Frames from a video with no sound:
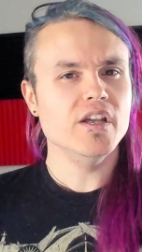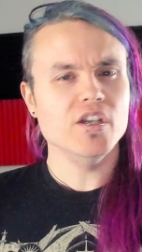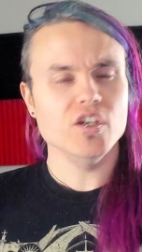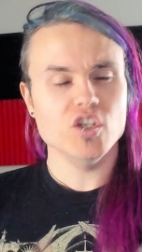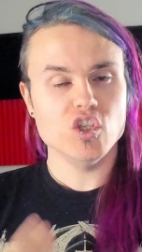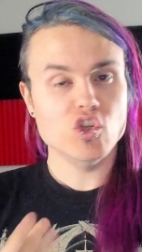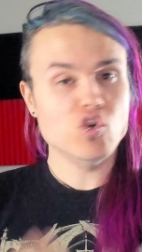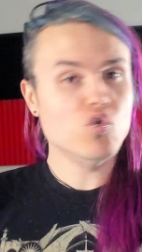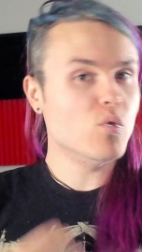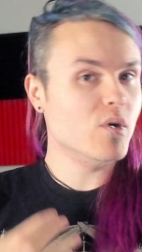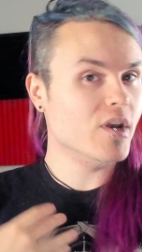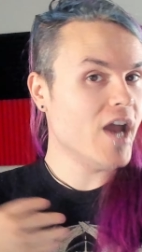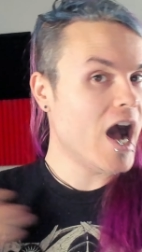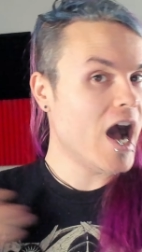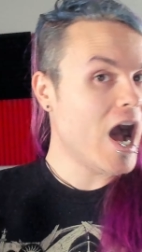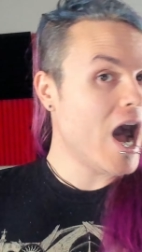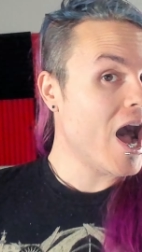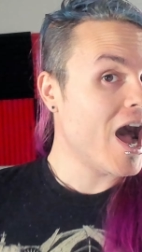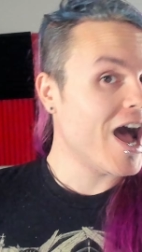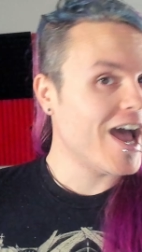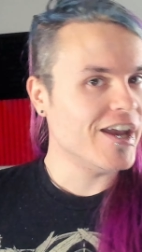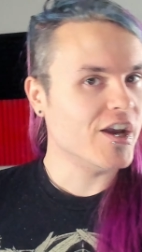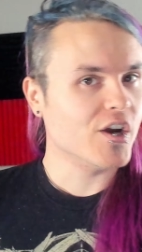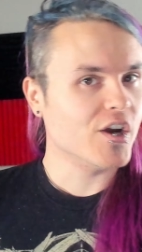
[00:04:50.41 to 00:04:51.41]
You and
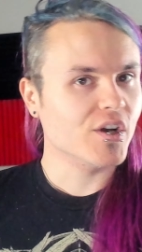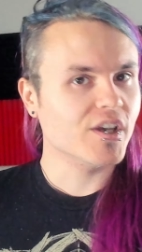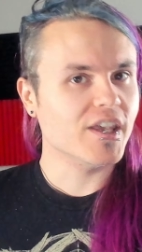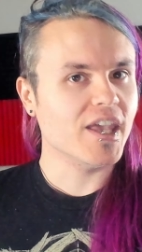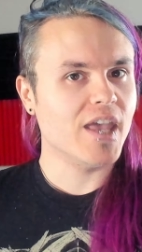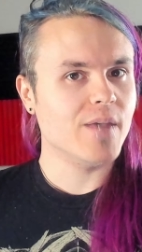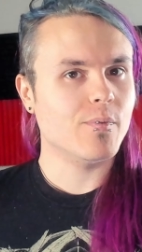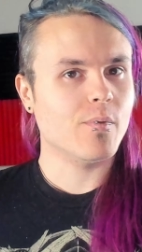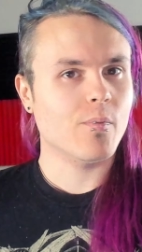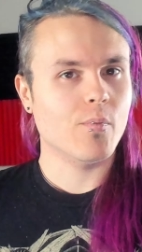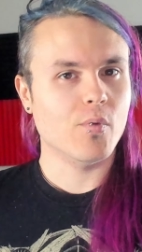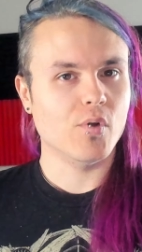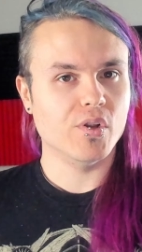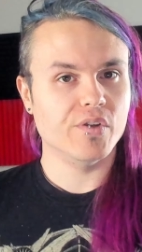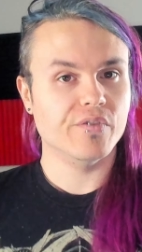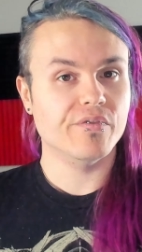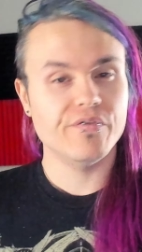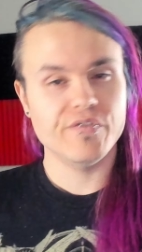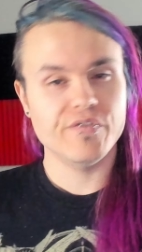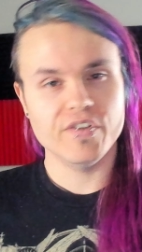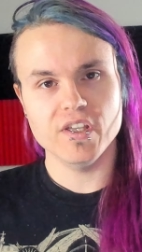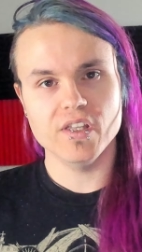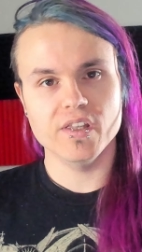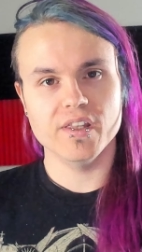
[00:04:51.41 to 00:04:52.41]
I are capable of
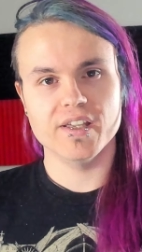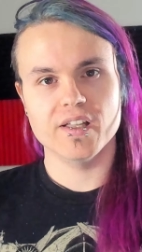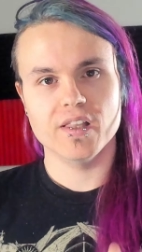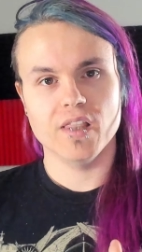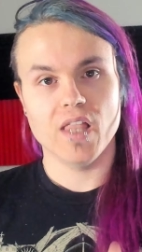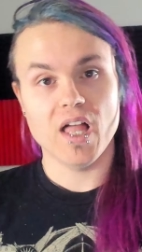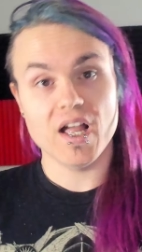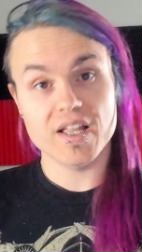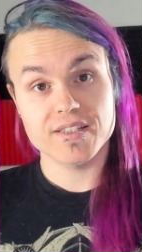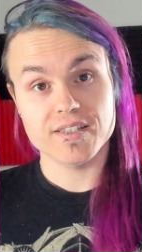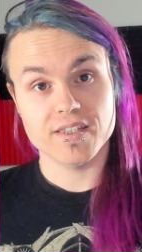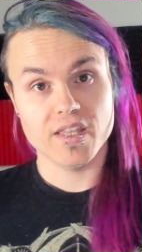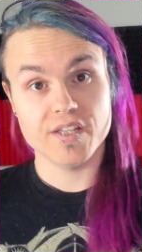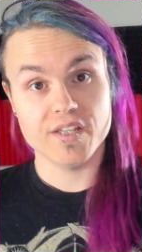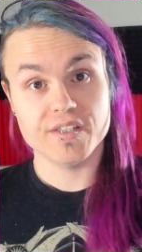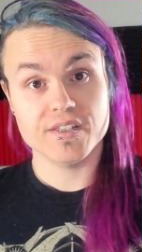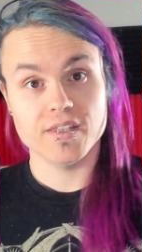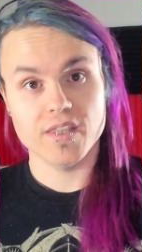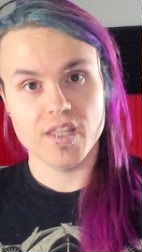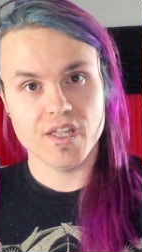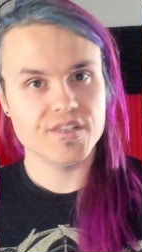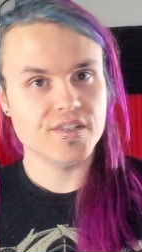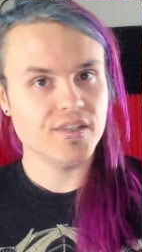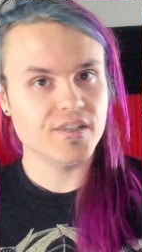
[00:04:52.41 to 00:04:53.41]
feeling lots and lots
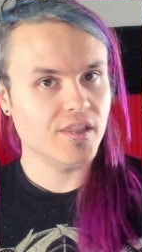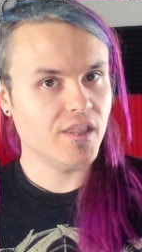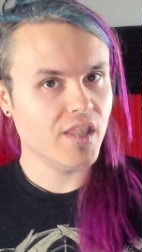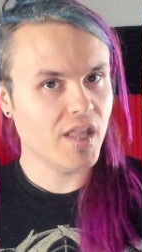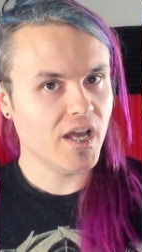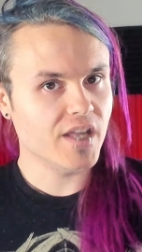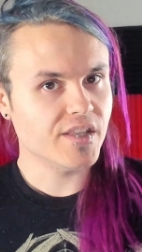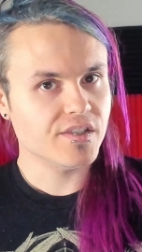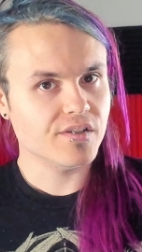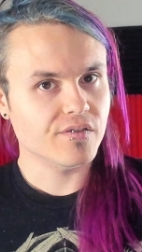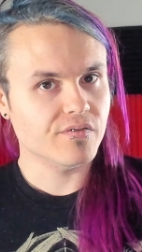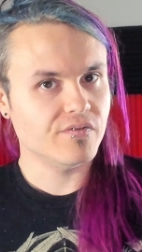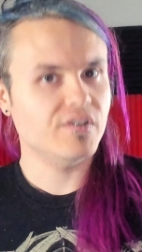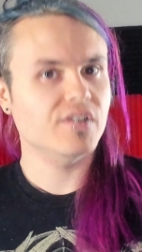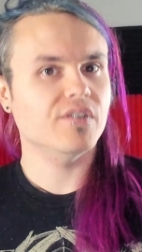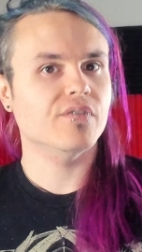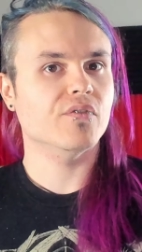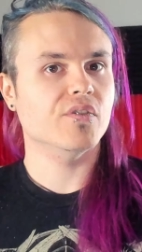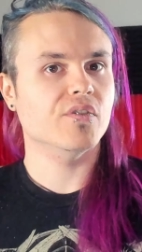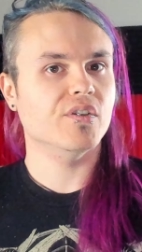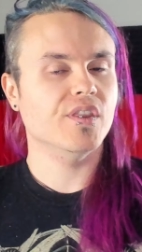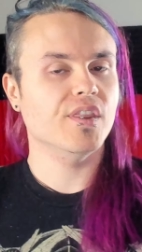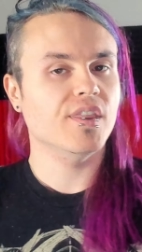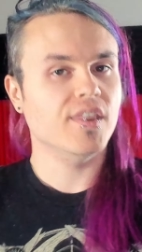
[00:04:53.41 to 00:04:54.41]
and lots and lots of
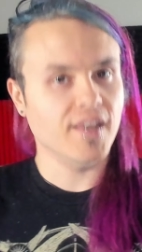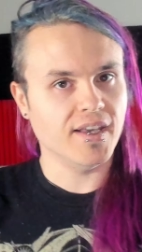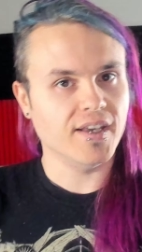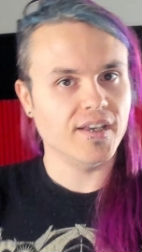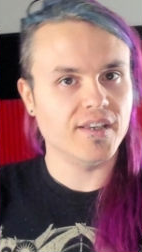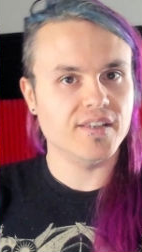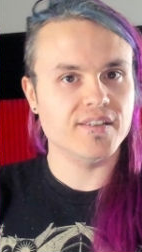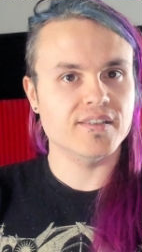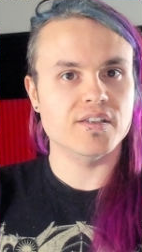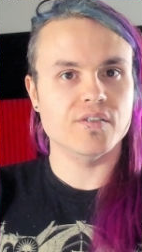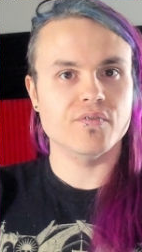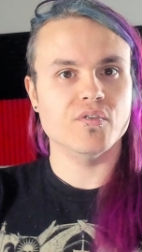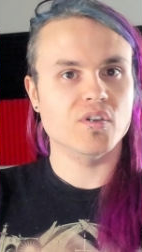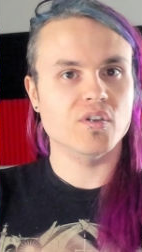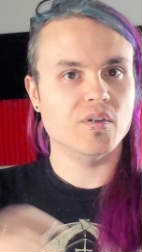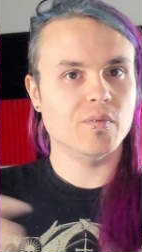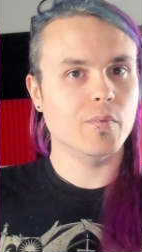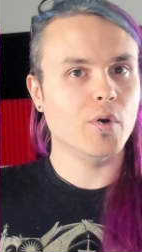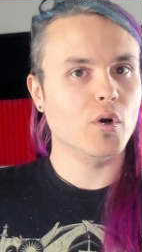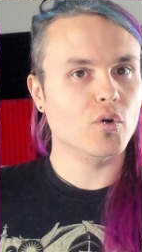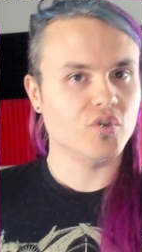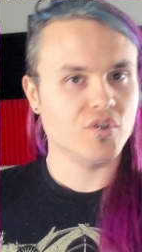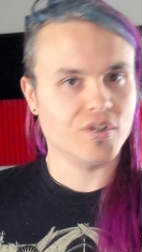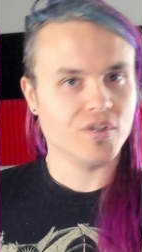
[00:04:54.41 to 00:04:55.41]
different things, different
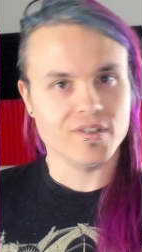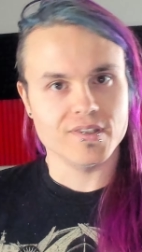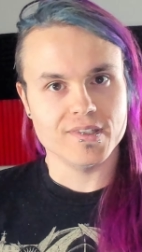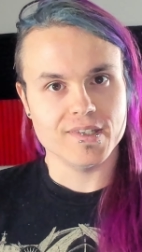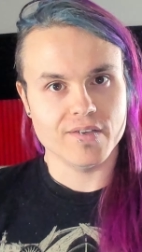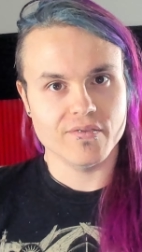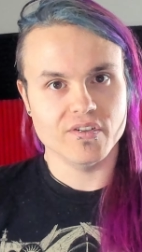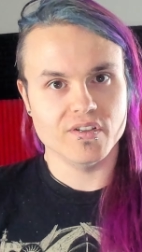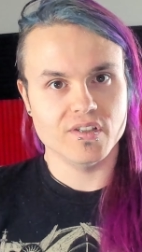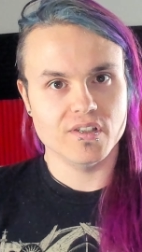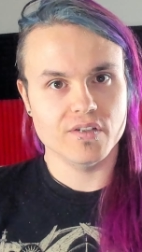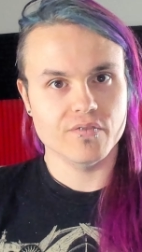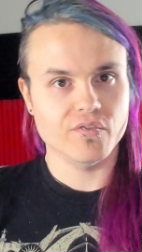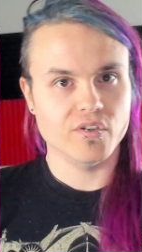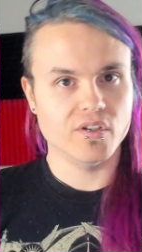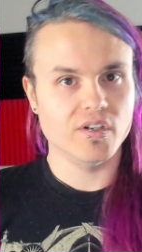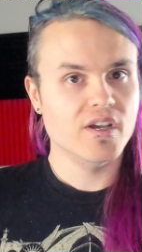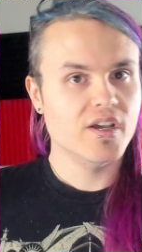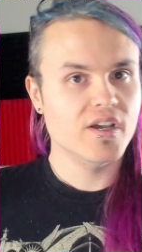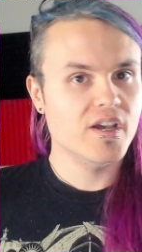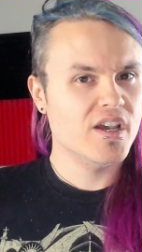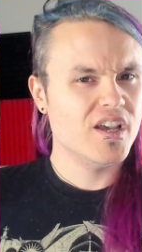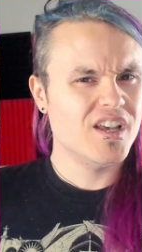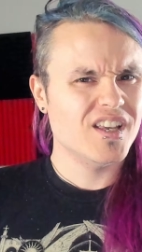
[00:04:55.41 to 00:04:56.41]
emotions, having different
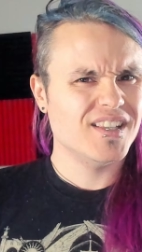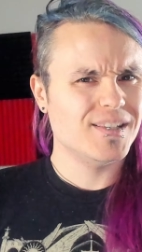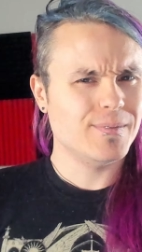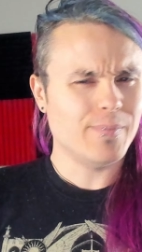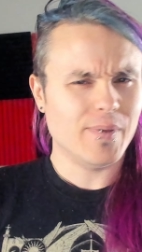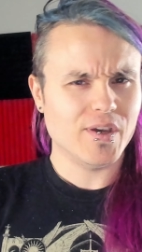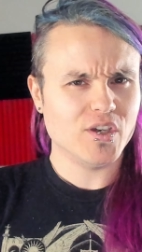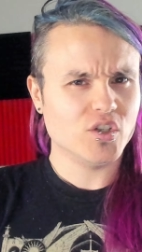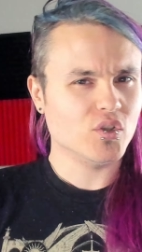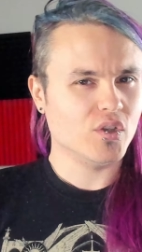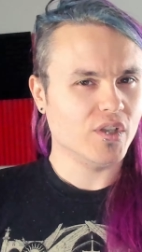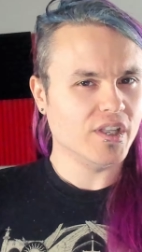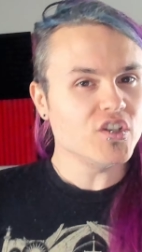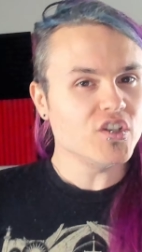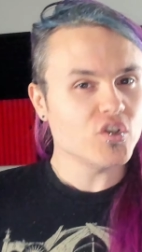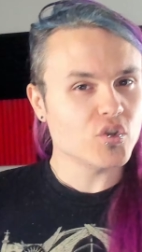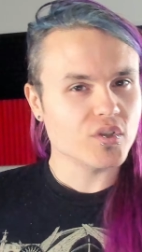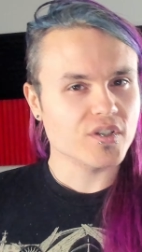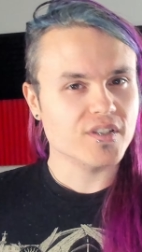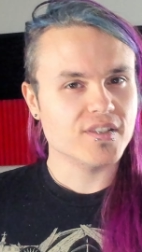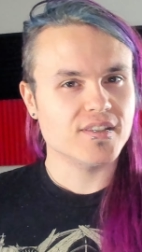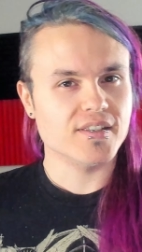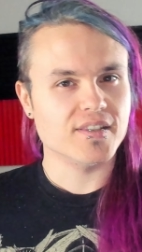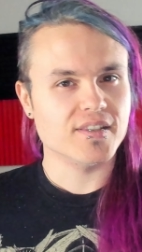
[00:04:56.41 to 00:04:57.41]
special
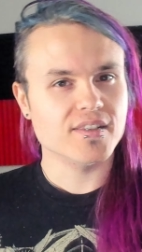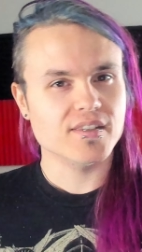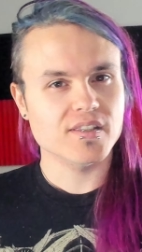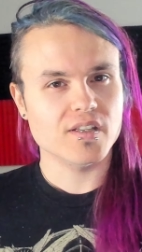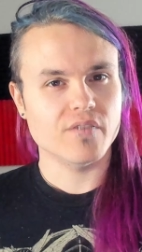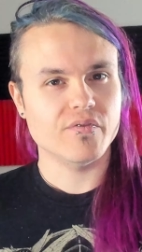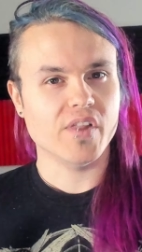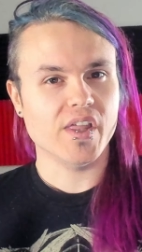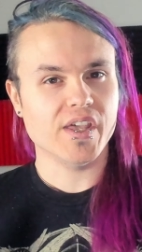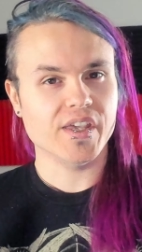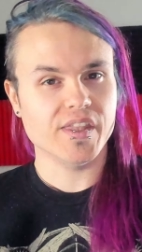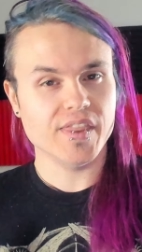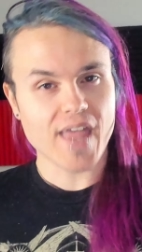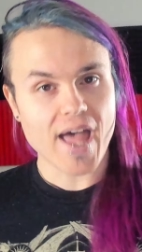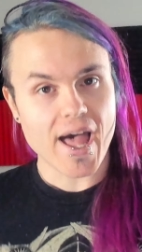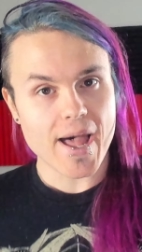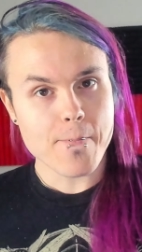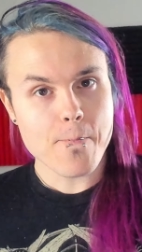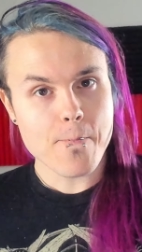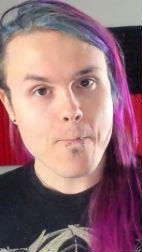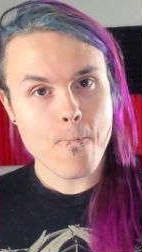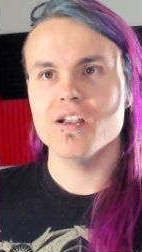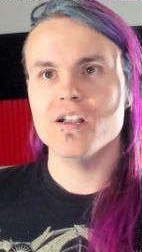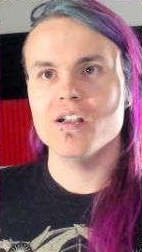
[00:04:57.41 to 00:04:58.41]
interests and stuff like
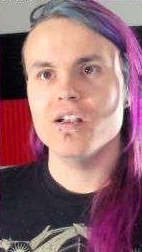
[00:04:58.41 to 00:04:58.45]
that.